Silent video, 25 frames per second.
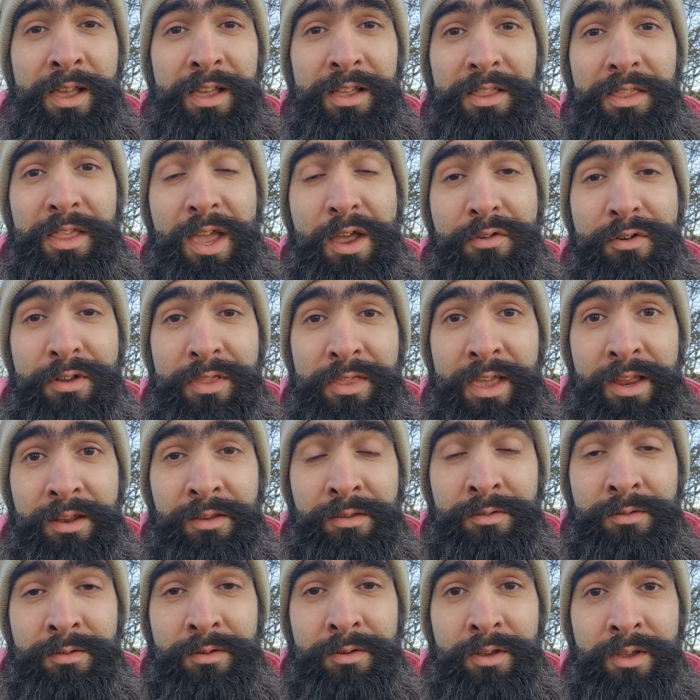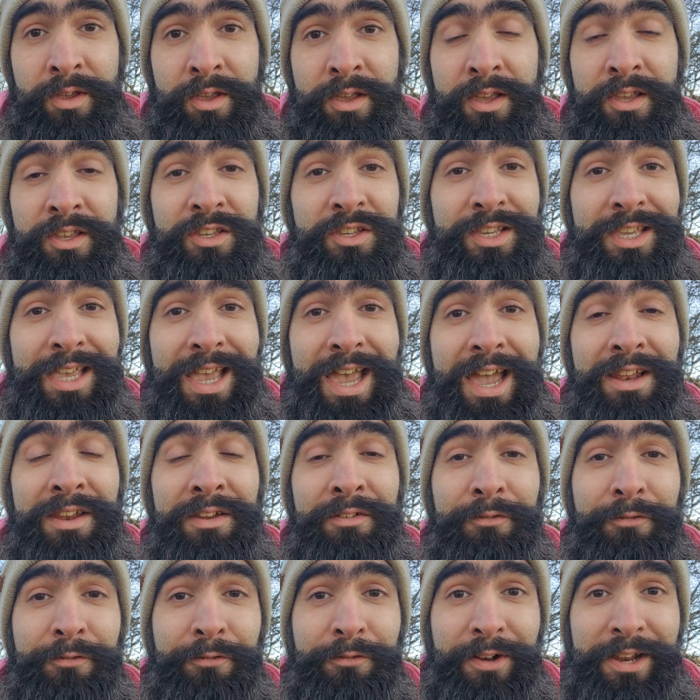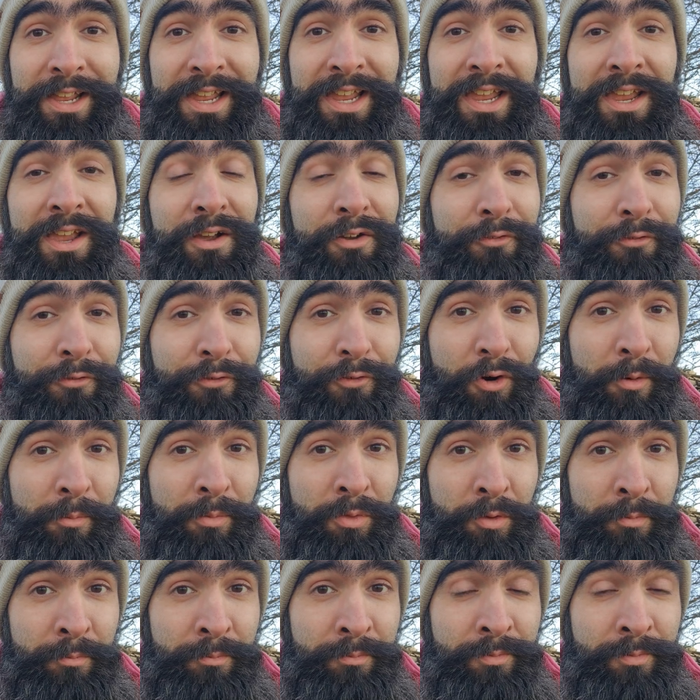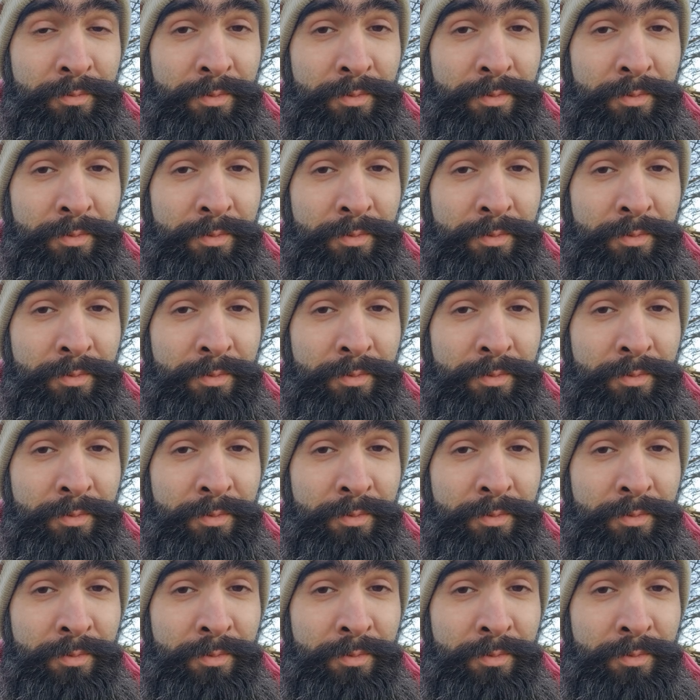there and then. You can flee from them.